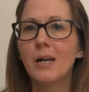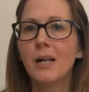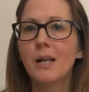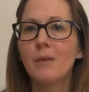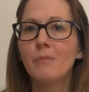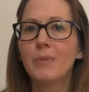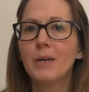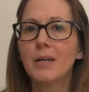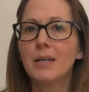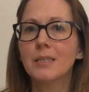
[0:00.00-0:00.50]

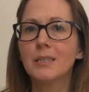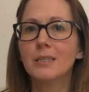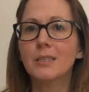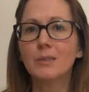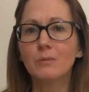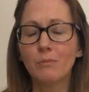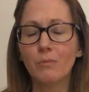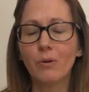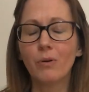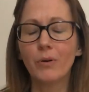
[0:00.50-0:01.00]
because at
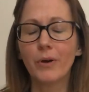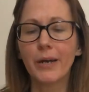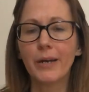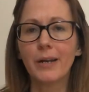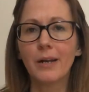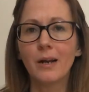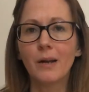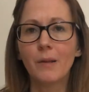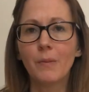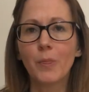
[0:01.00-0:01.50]
some point
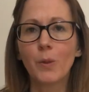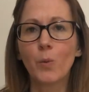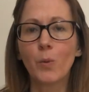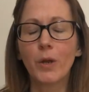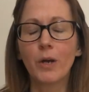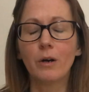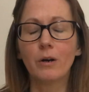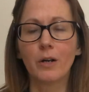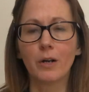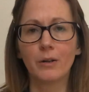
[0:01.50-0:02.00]
we
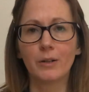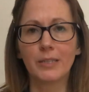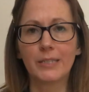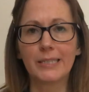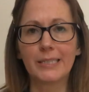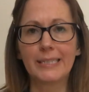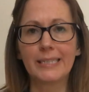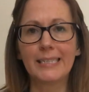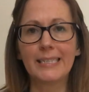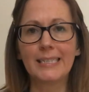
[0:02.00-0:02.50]
are going to
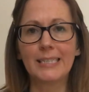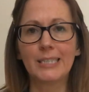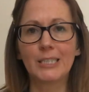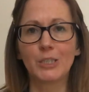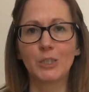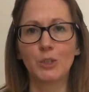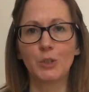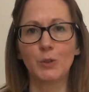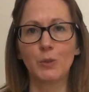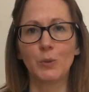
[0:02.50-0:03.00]
need
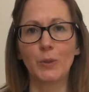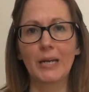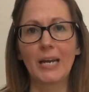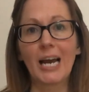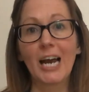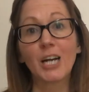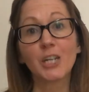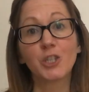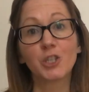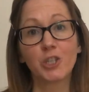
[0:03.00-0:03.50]
to
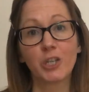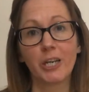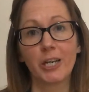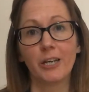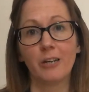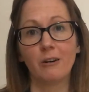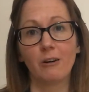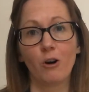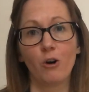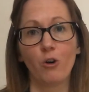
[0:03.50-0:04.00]
cash
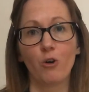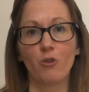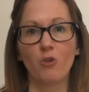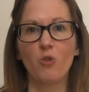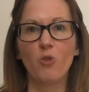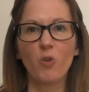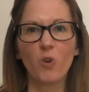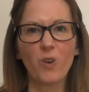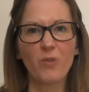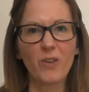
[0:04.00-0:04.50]
in on
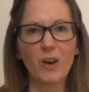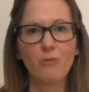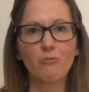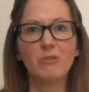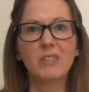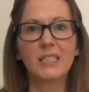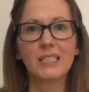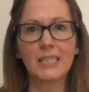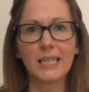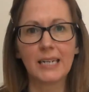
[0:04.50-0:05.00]
all of that
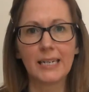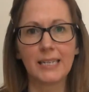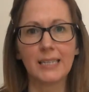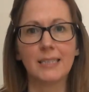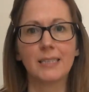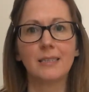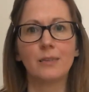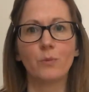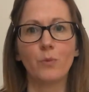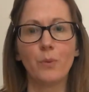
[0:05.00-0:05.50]

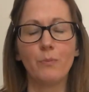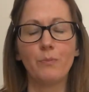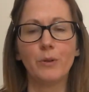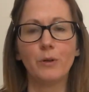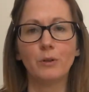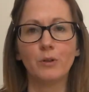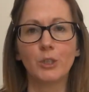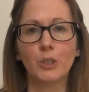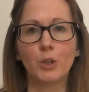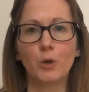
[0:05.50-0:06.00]
resilience that we're
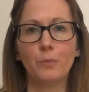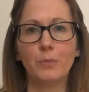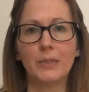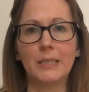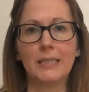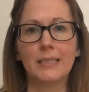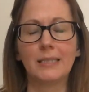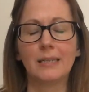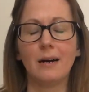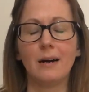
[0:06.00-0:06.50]
building up
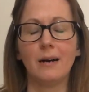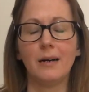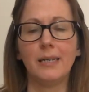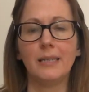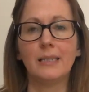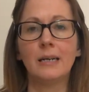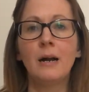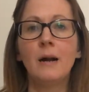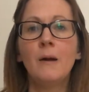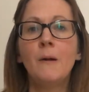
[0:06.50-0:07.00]
inside.
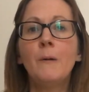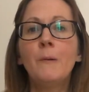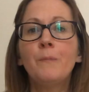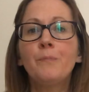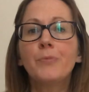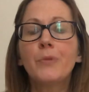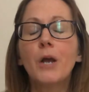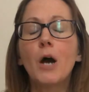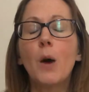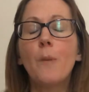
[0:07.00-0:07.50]

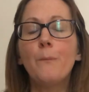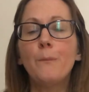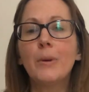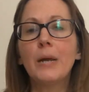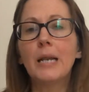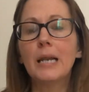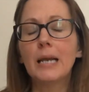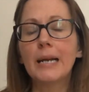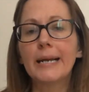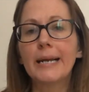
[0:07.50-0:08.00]
A
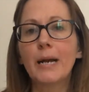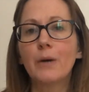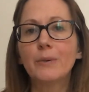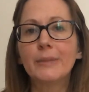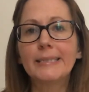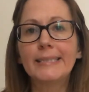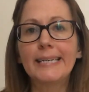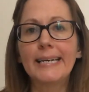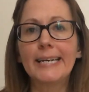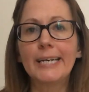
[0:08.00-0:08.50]
bit like I was
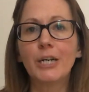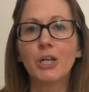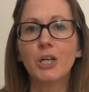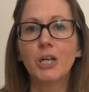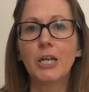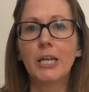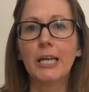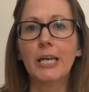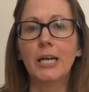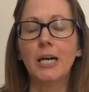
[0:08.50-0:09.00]
saying
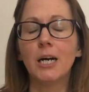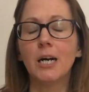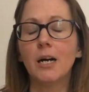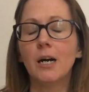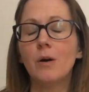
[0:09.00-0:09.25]
earlier,